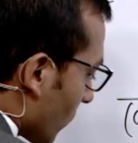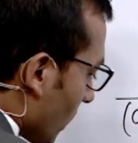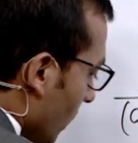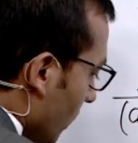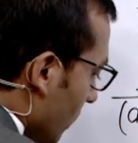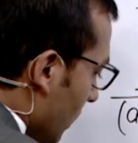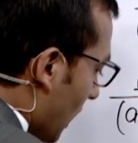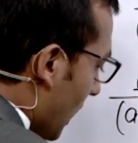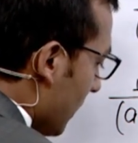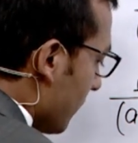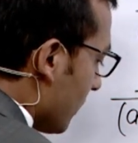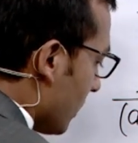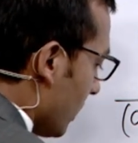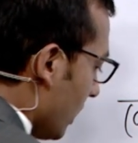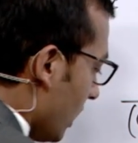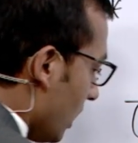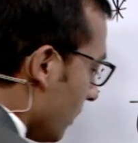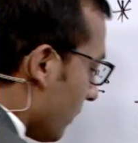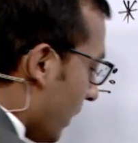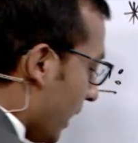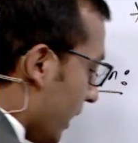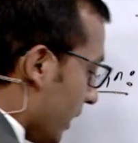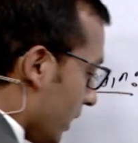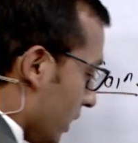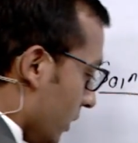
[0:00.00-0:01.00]
times a
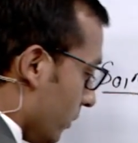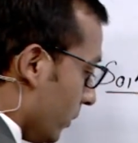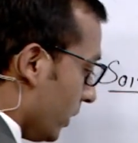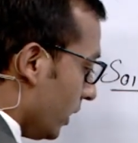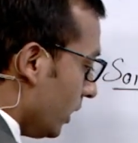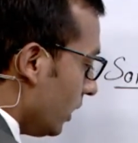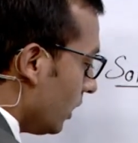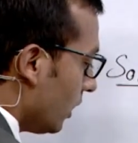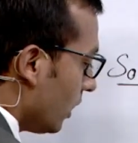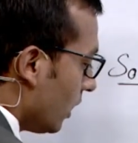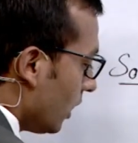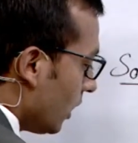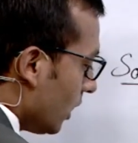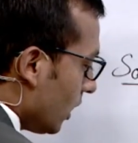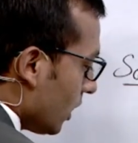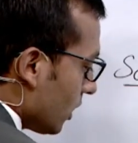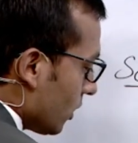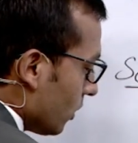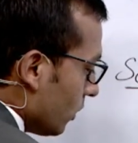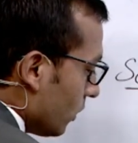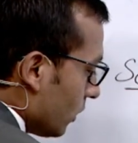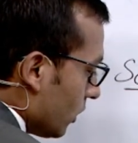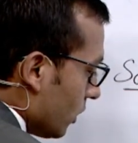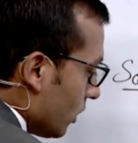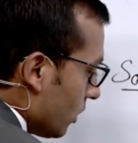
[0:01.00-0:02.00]
minus b,
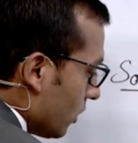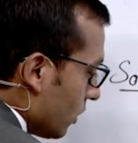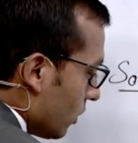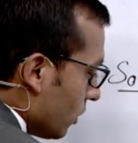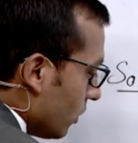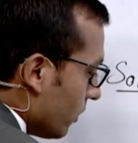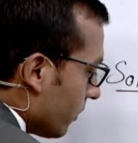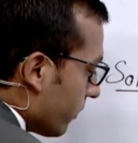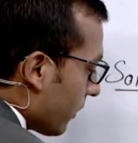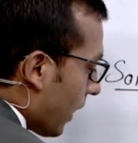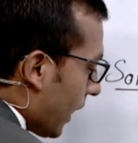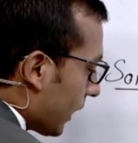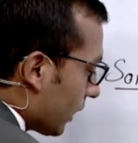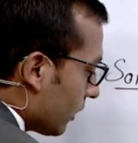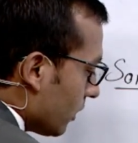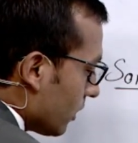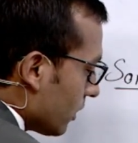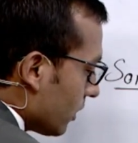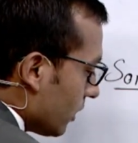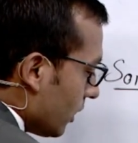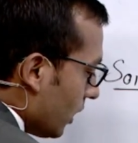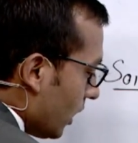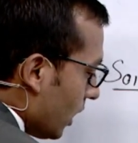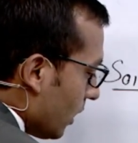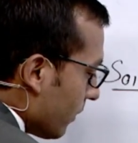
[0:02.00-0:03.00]
so two
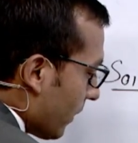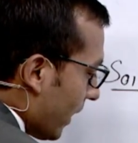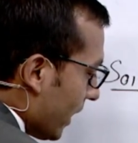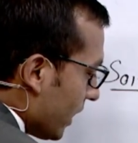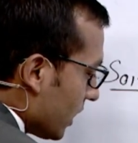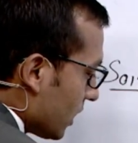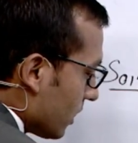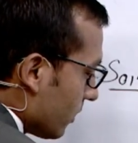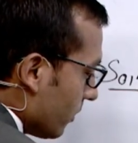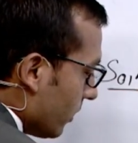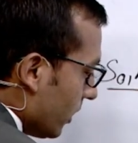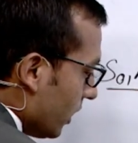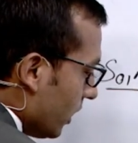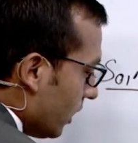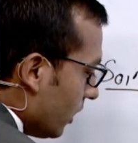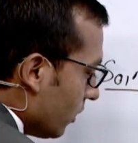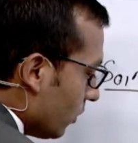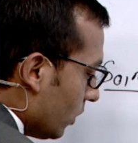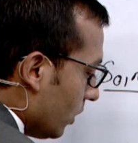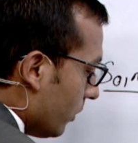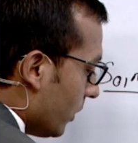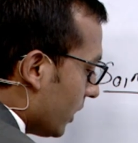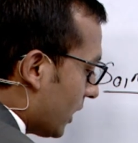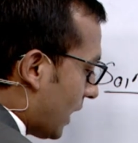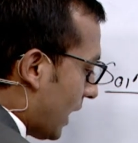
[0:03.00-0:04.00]
factors a minus b
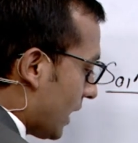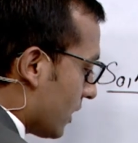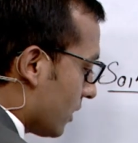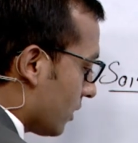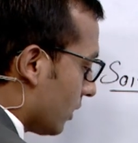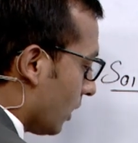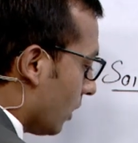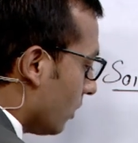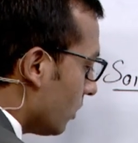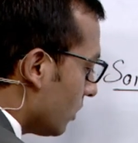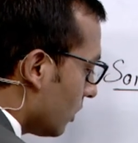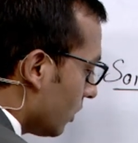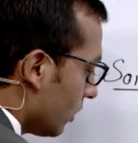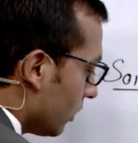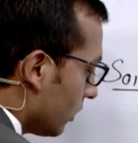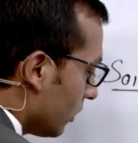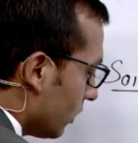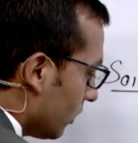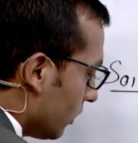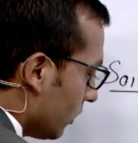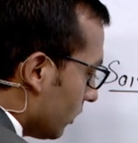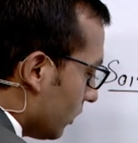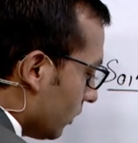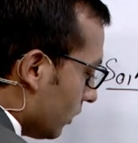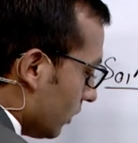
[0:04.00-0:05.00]
will be cancelled out,
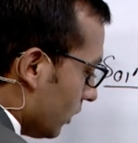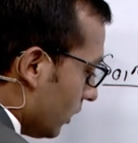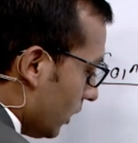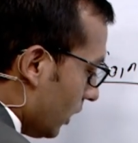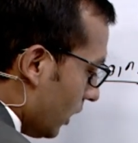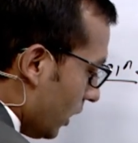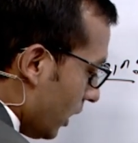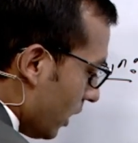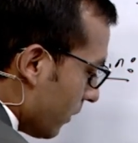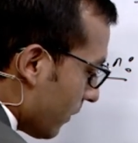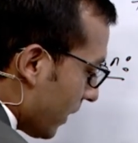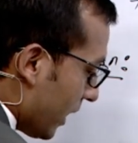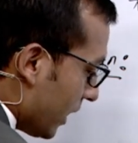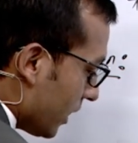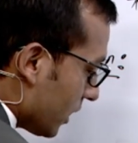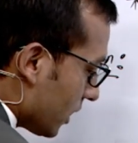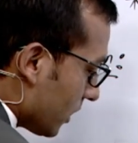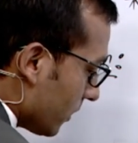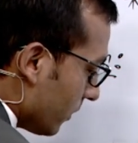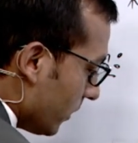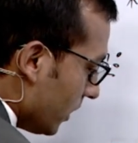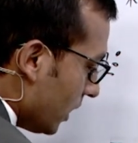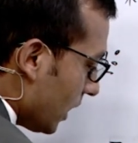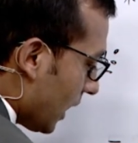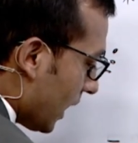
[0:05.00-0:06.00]
a minus
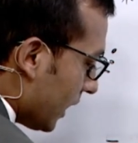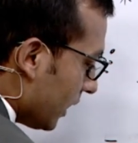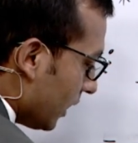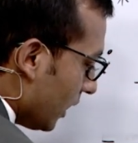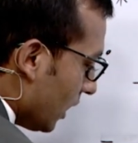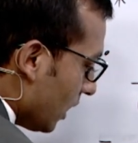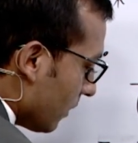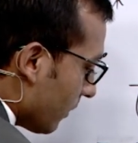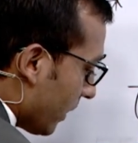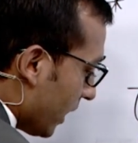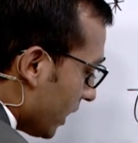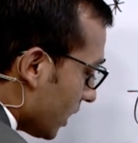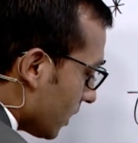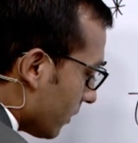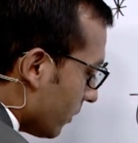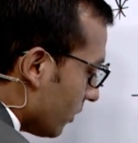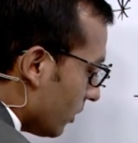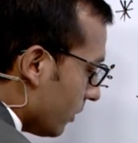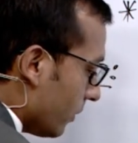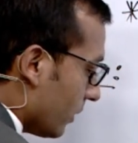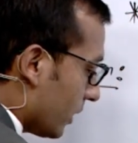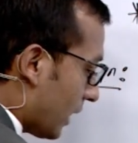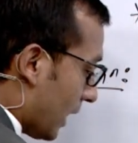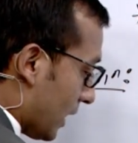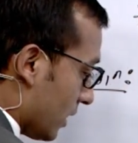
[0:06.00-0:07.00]
b and a minus b will
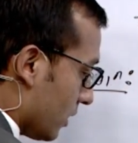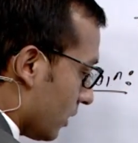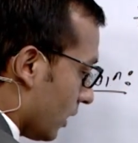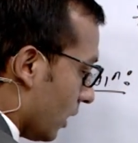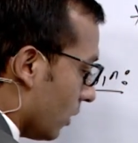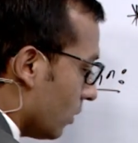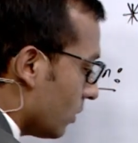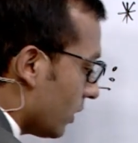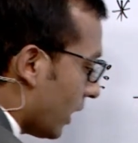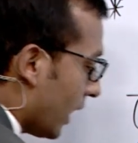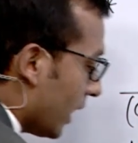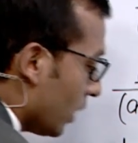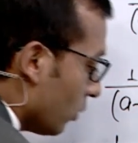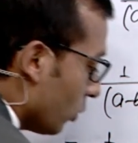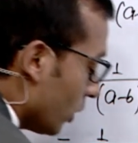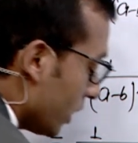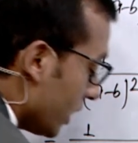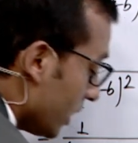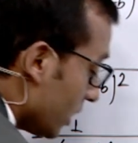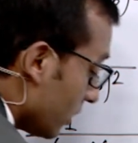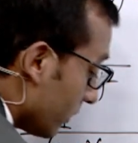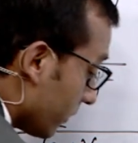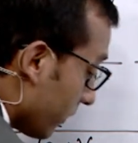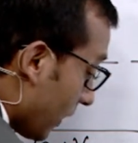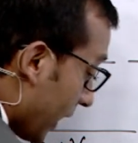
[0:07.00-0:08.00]
be cancelled out, and what
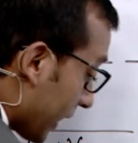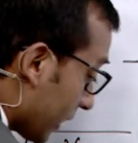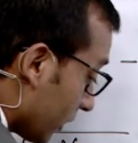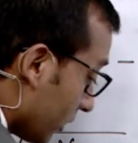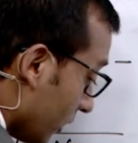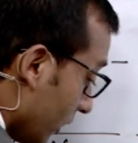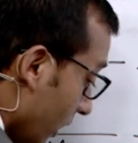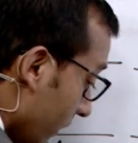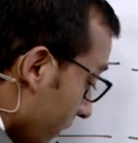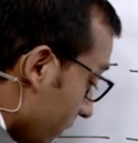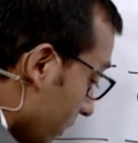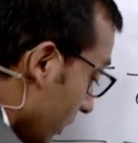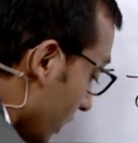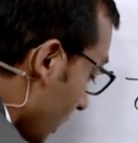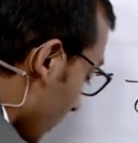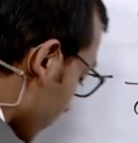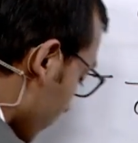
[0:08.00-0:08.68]
is the factor left? A